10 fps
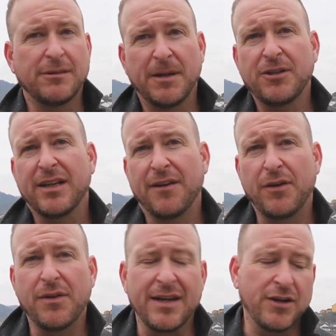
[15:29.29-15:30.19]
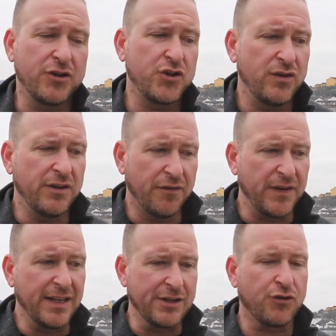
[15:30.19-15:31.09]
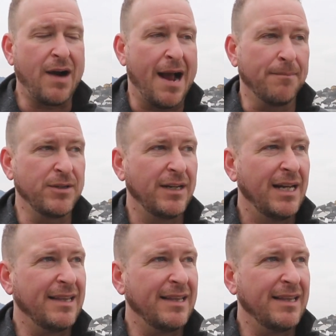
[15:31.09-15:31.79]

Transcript: especially if you think you're feeling trapped.